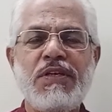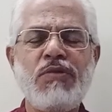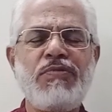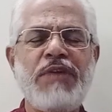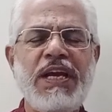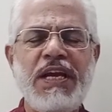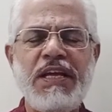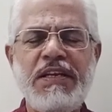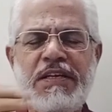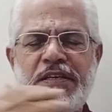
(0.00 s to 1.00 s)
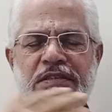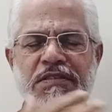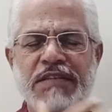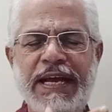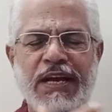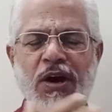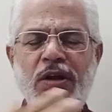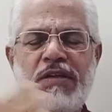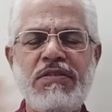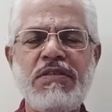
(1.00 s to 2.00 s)
You know, various
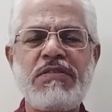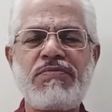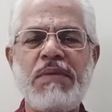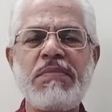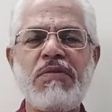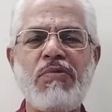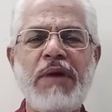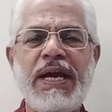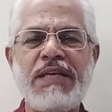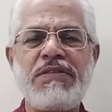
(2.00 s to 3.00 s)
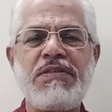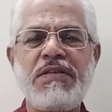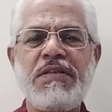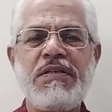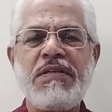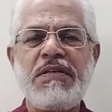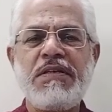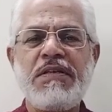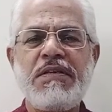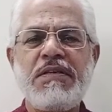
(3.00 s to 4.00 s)
psychologists from the West
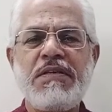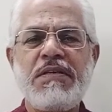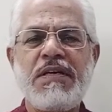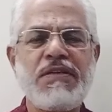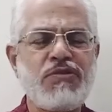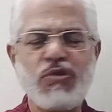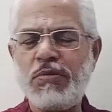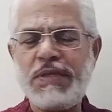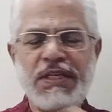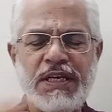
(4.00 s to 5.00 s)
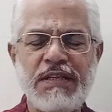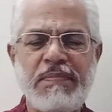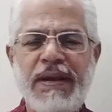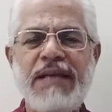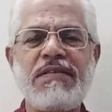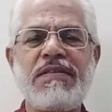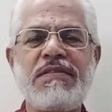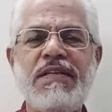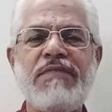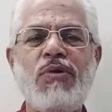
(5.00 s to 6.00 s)
and so many other
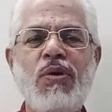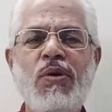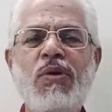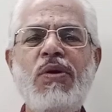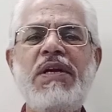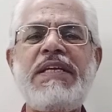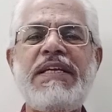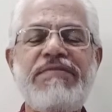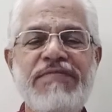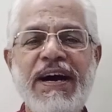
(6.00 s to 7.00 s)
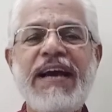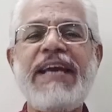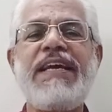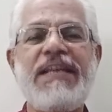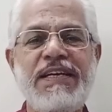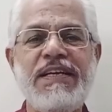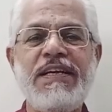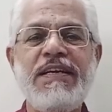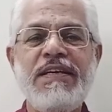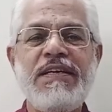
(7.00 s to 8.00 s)
places, they've all
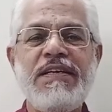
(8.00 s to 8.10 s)
defined